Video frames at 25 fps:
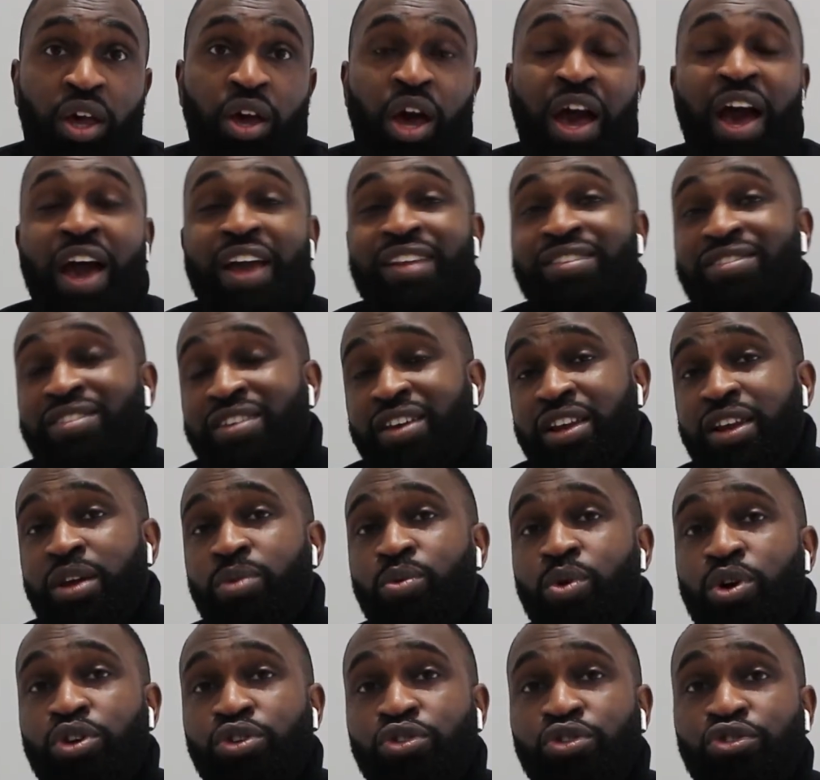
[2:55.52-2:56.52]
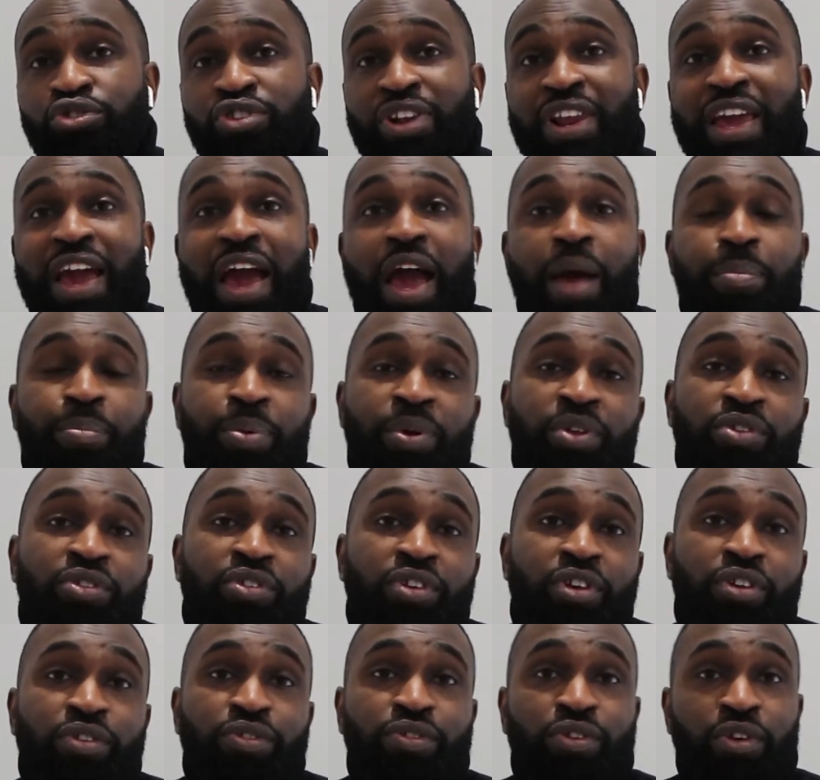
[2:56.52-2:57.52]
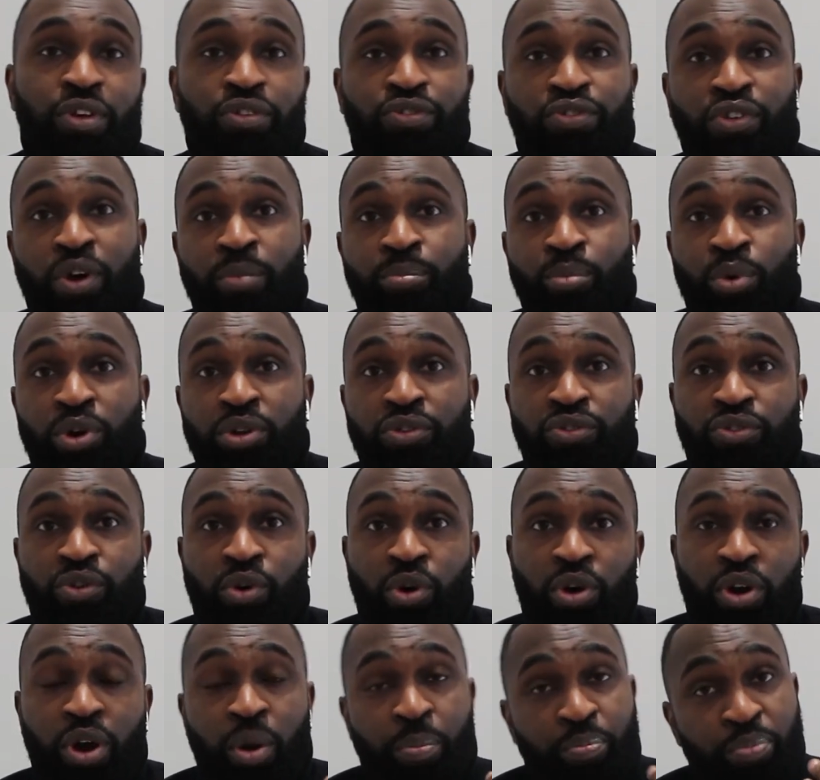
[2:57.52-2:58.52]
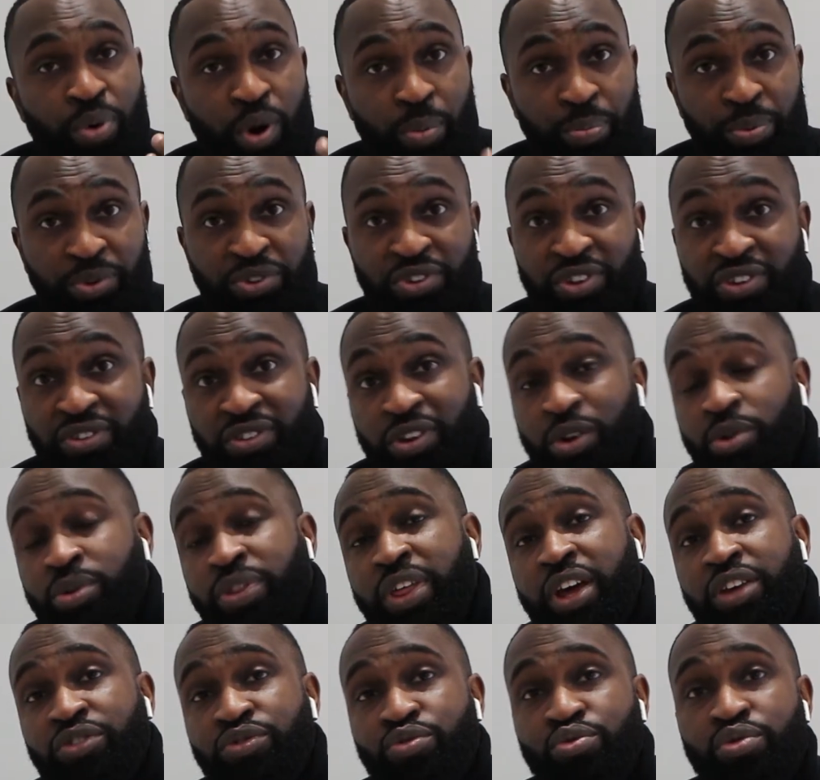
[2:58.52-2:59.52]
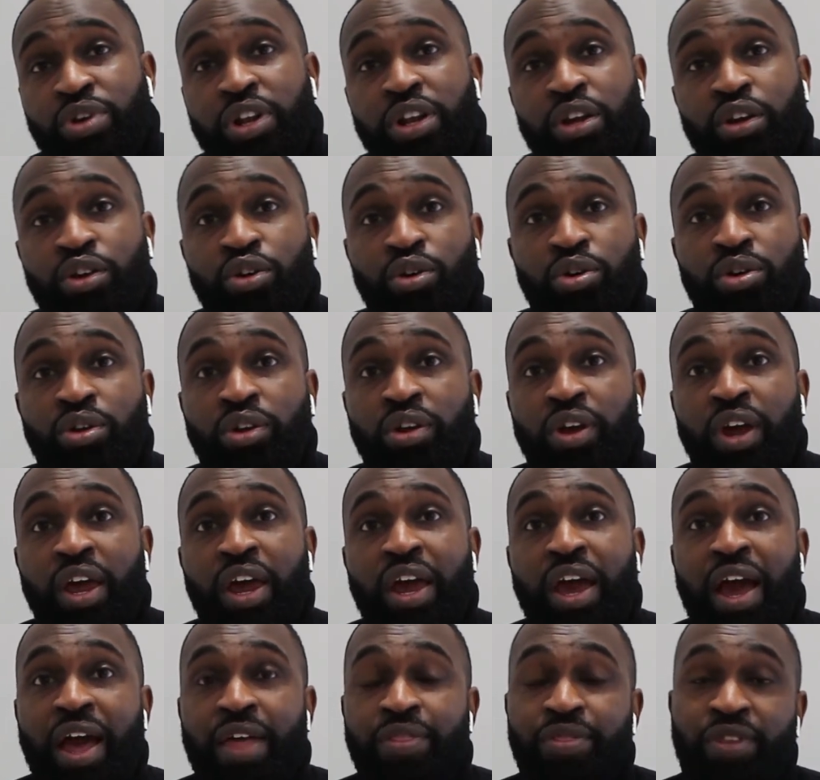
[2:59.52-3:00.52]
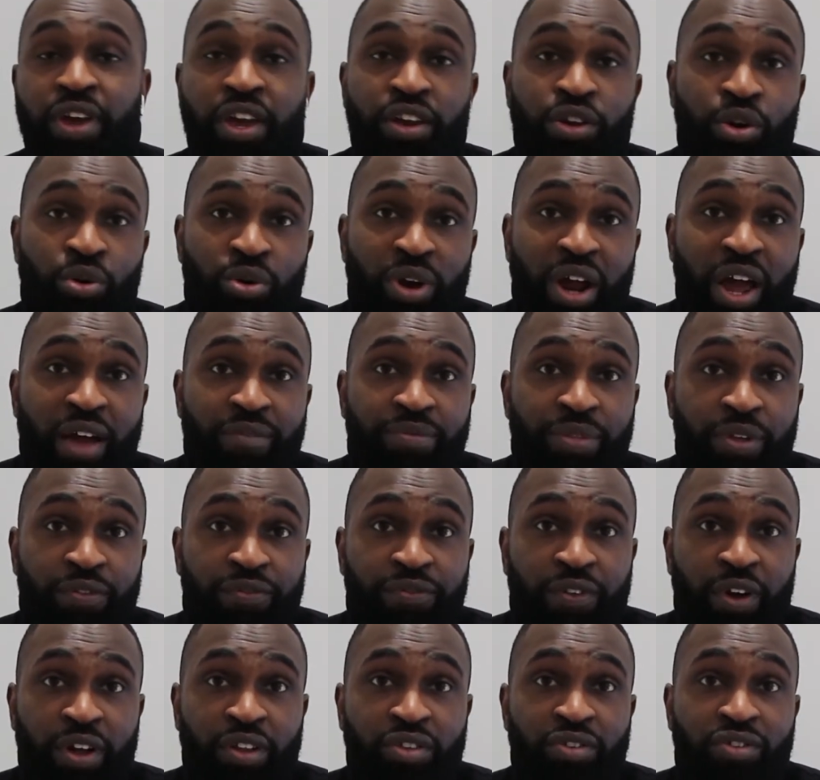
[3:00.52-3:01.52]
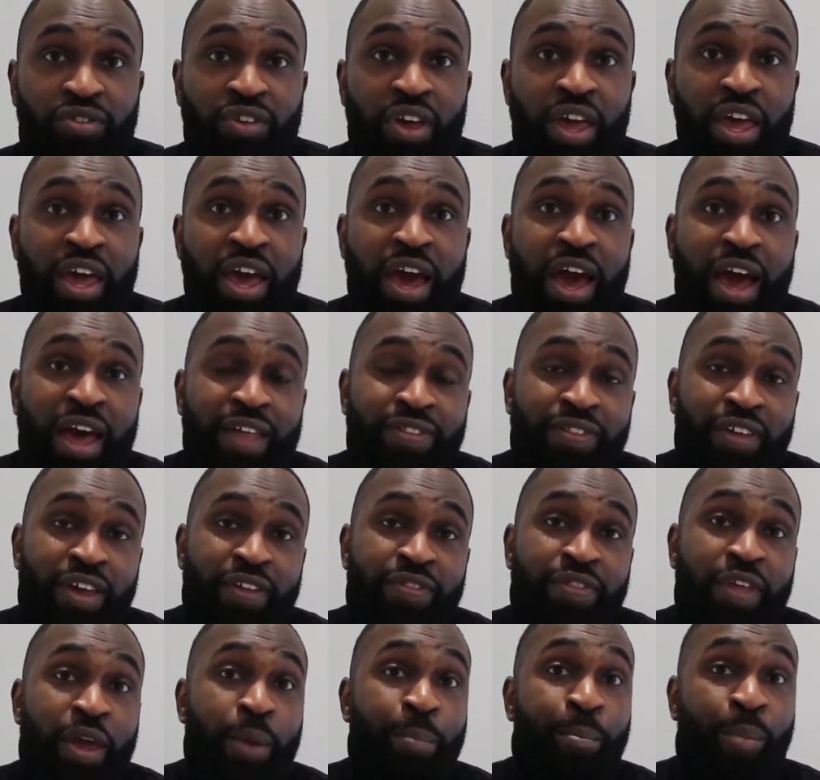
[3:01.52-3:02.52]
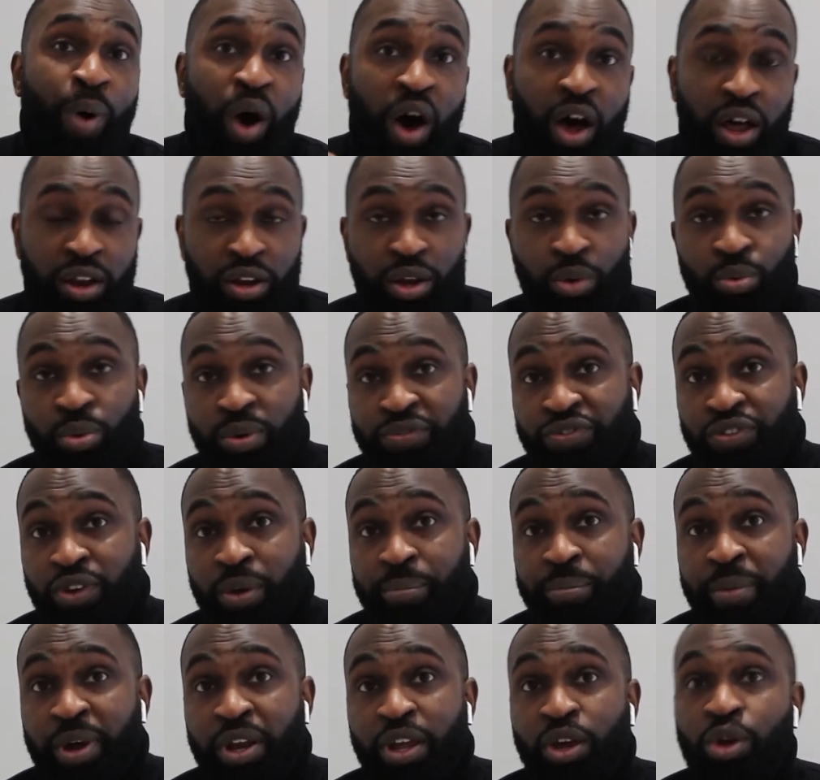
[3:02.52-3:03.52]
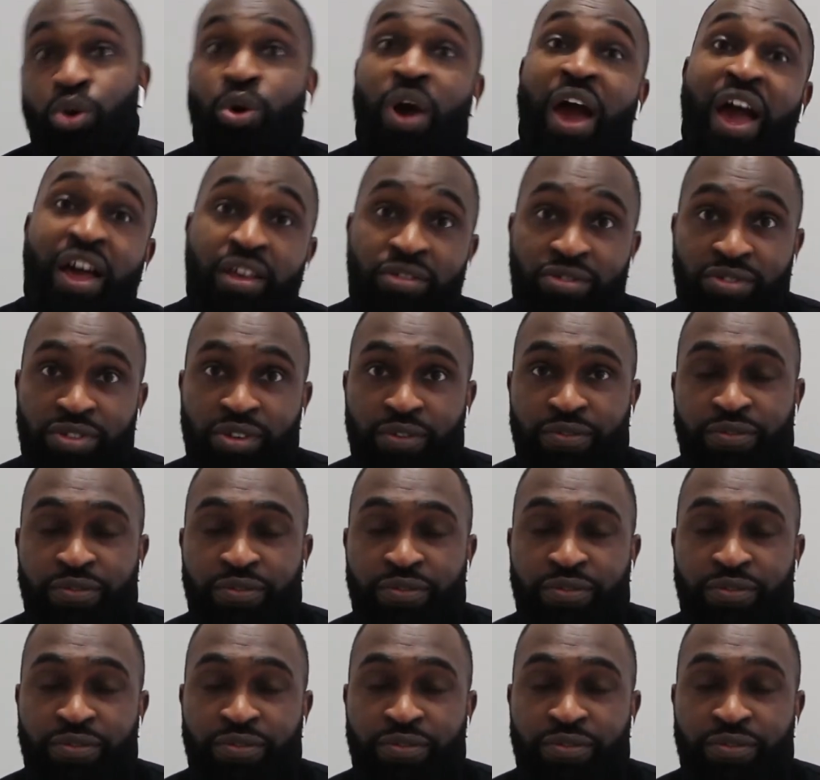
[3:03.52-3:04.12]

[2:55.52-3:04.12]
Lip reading: Ideally, what usually happens is someone's got a property deal that's really good and they don't have the funds, and then they partner with somebody who has the